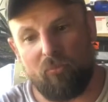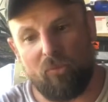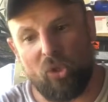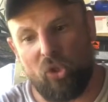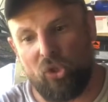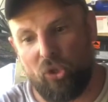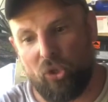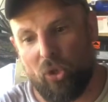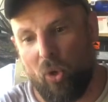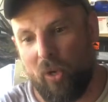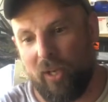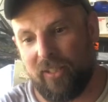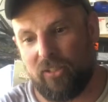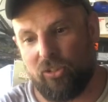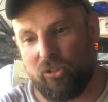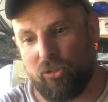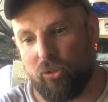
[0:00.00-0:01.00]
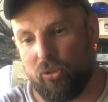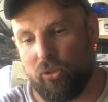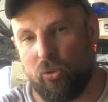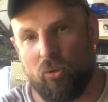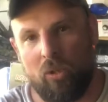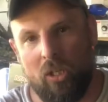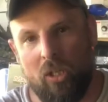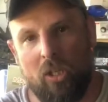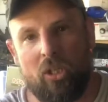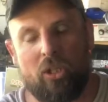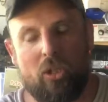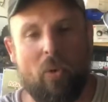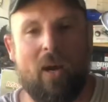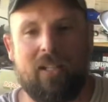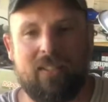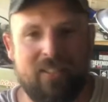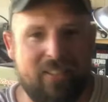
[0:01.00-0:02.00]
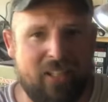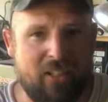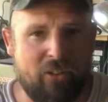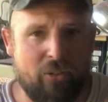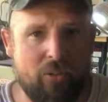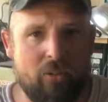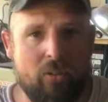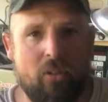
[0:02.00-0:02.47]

You're going to go out to dinner.